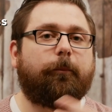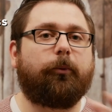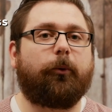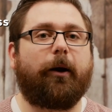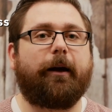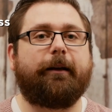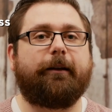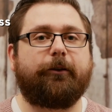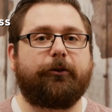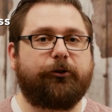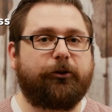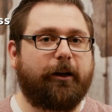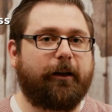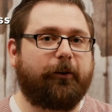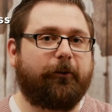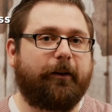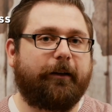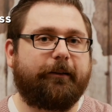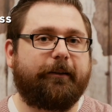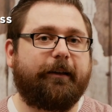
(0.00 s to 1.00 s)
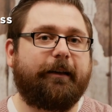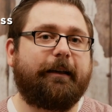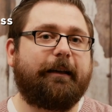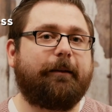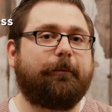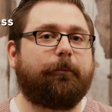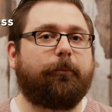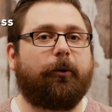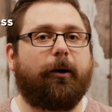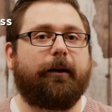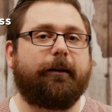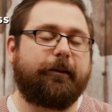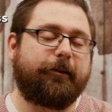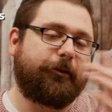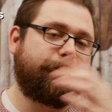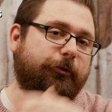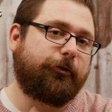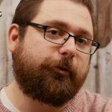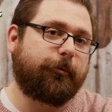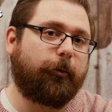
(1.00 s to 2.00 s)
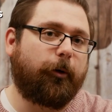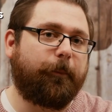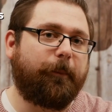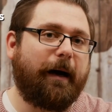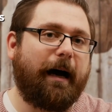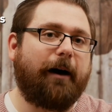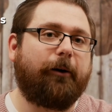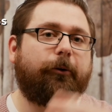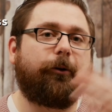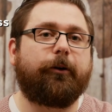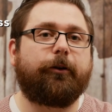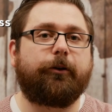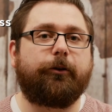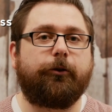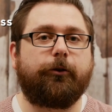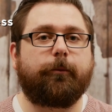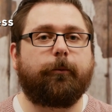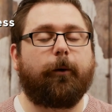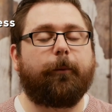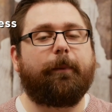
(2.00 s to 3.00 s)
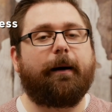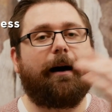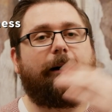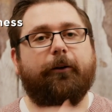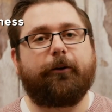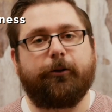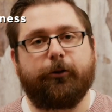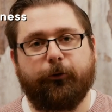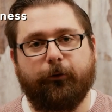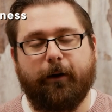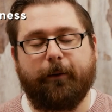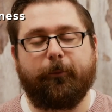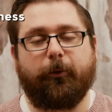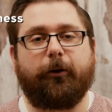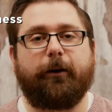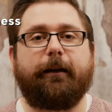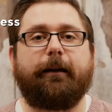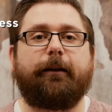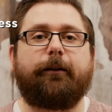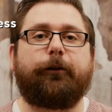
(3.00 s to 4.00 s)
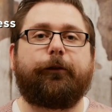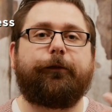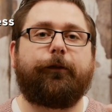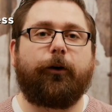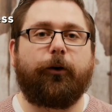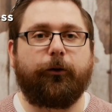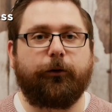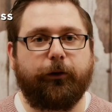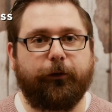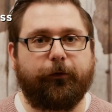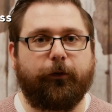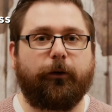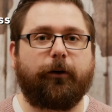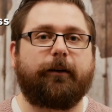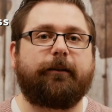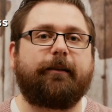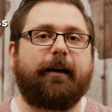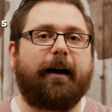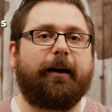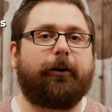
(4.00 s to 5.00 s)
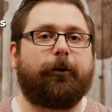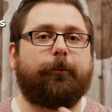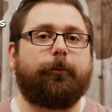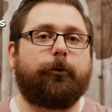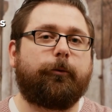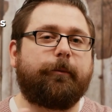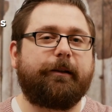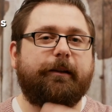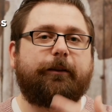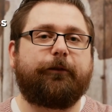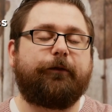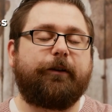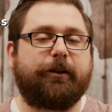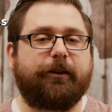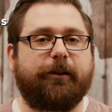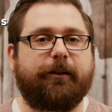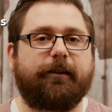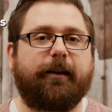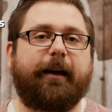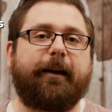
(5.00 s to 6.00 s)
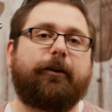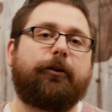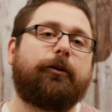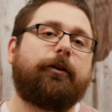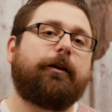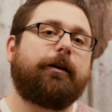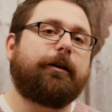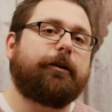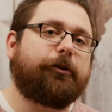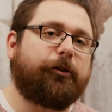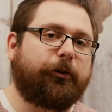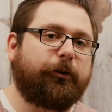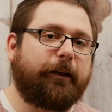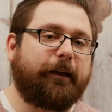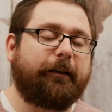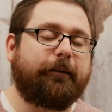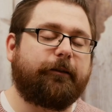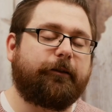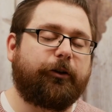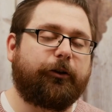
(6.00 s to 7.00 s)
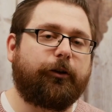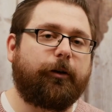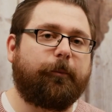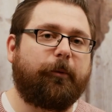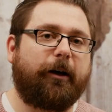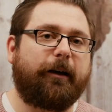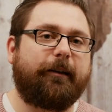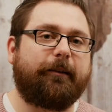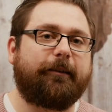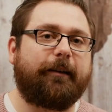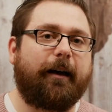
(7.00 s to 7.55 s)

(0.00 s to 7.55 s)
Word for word: Brightness generates heat. Brightness uses more power. You use more power, you create more heat on your phone. Your phone gets hotter. Boom, it's a vicious cycle. Turn the, turn the brightness